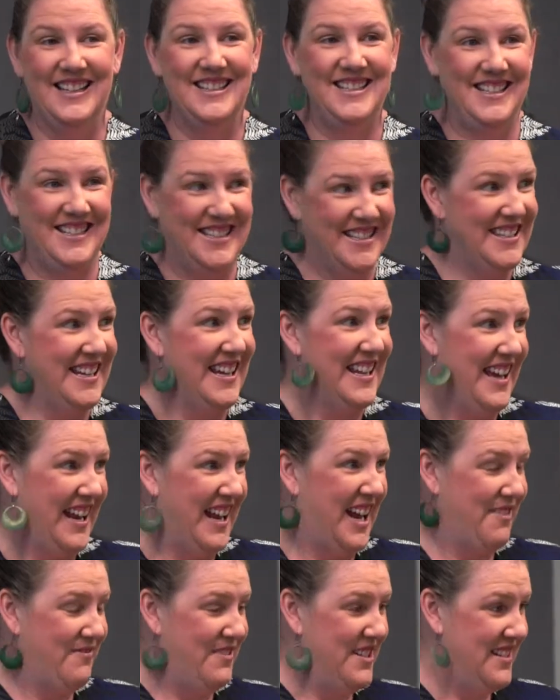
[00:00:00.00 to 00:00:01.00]
Did you see that
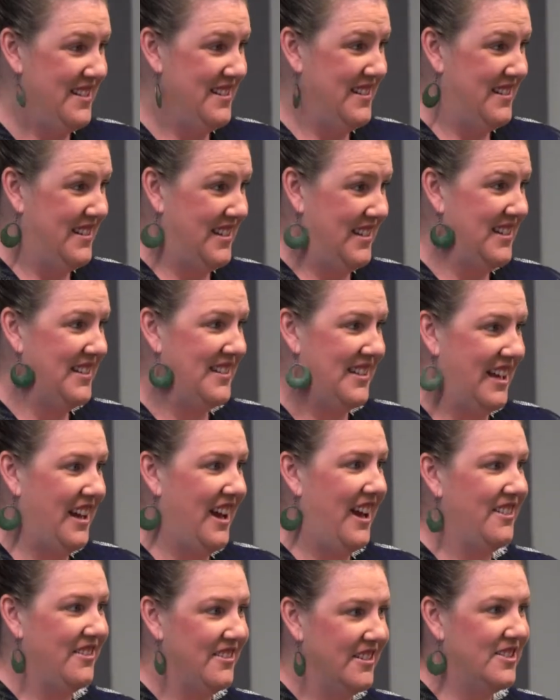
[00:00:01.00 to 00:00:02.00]
happen? Did you see
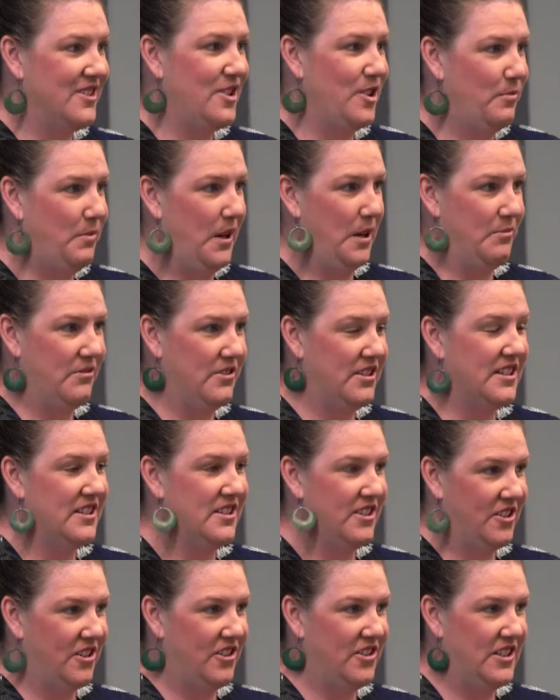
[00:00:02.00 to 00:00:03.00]
how those two people just
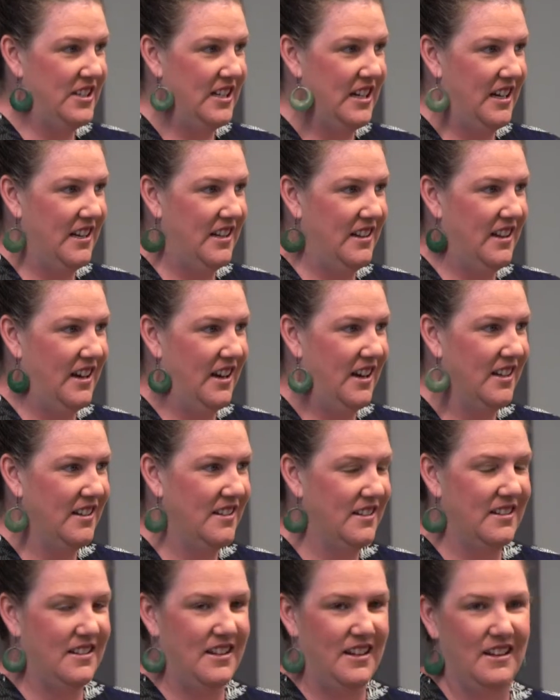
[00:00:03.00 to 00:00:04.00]
negotiated that?
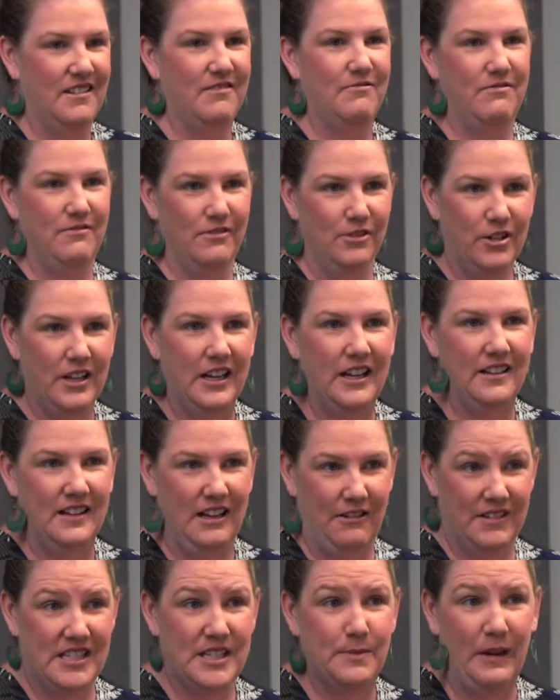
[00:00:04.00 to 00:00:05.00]

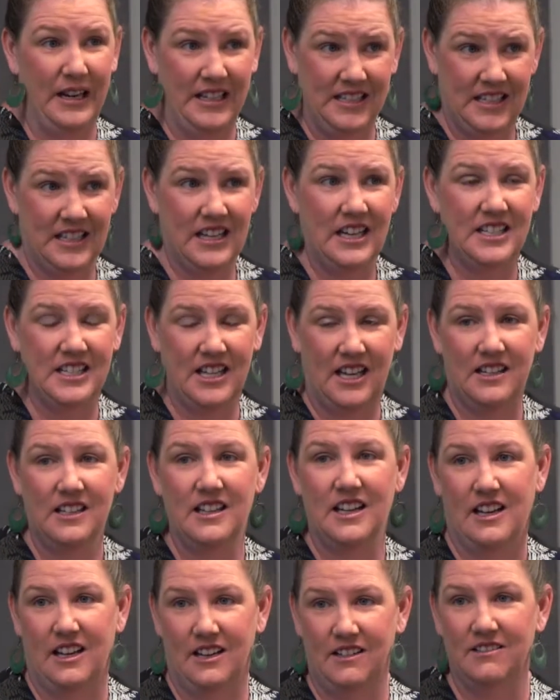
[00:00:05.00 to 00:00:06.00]
They're respecting each other,
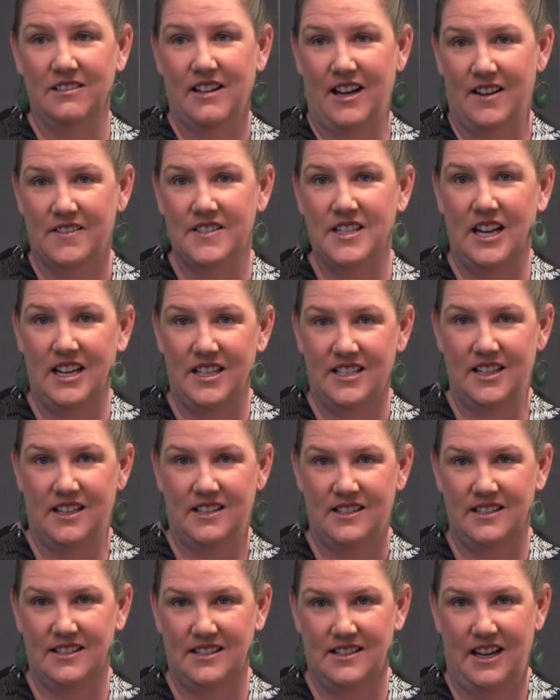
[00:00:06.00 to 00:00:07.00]
they're going to look after each
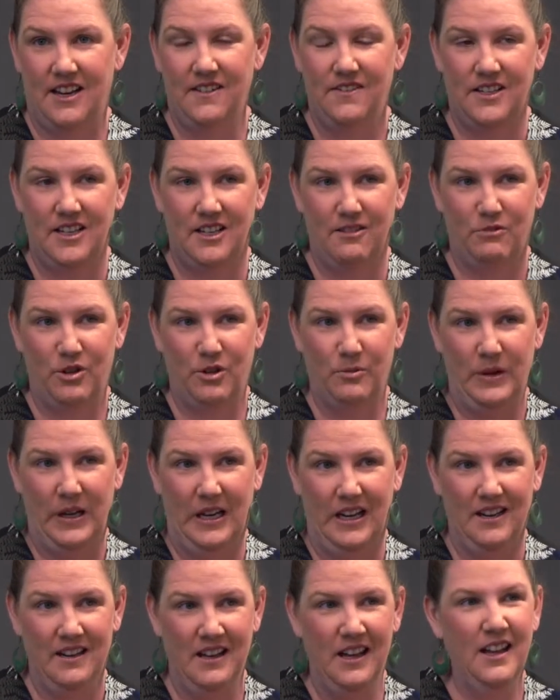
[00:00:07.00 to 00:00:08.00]
other's safety and
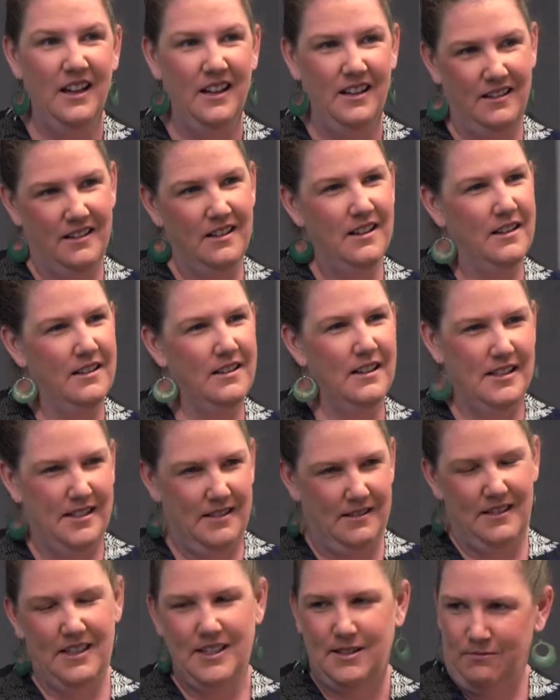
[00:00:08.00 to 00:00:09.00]
well-being.
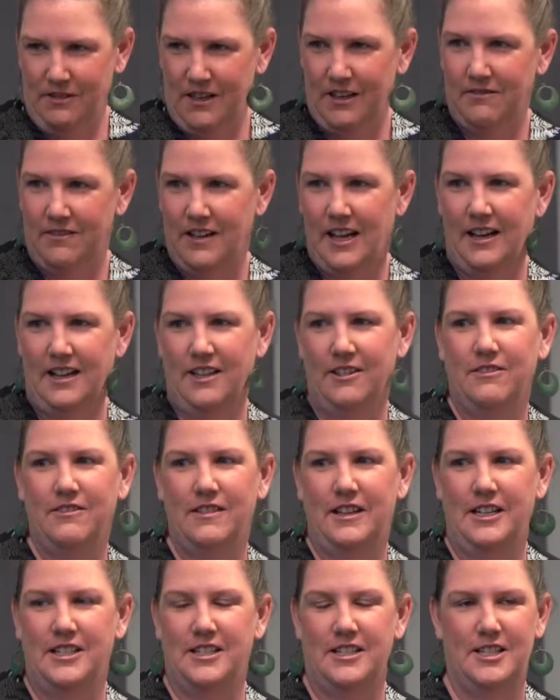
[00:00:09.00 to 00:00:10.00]
That's what I would like your
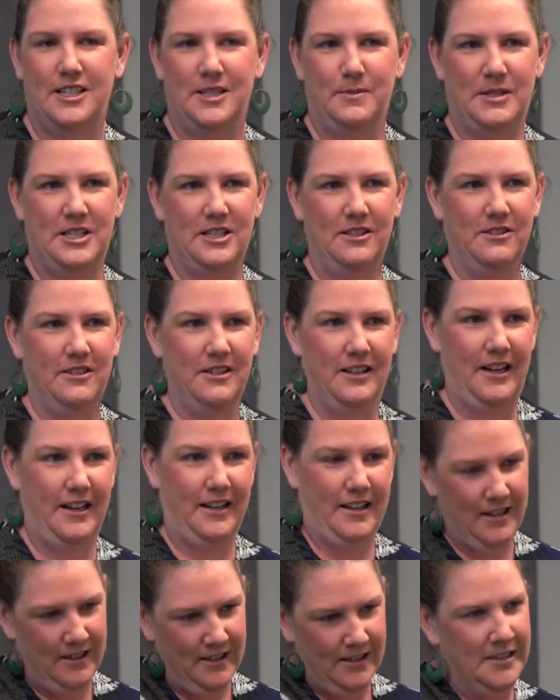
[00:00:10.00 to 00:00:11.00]
relationships to look
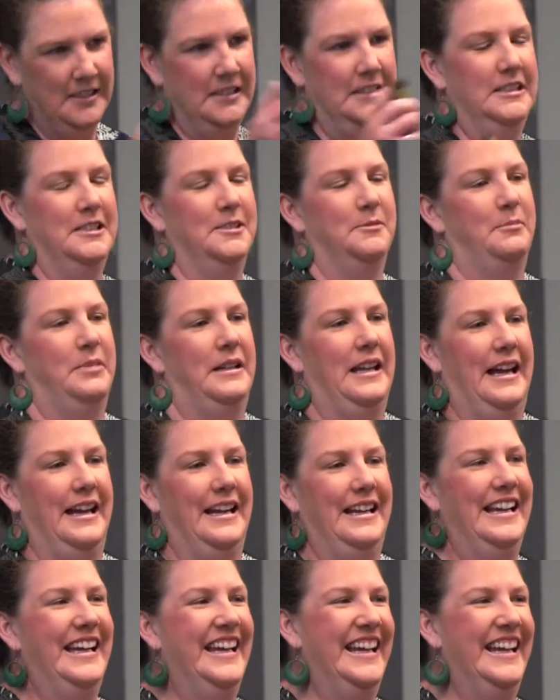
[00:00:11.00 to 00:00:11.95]
like. Play.